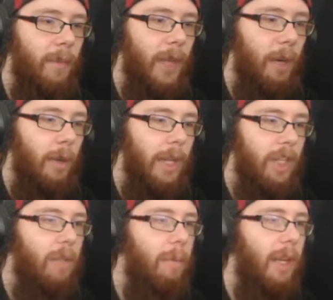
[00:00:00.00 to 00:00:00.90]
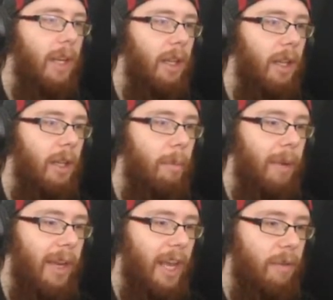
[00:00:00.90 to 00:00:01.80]
I will actually make like a little
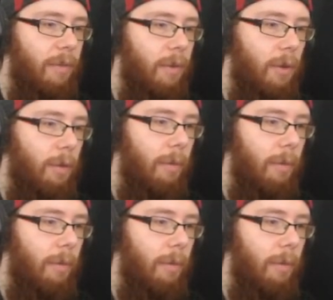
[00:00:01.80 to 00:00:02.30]
platform.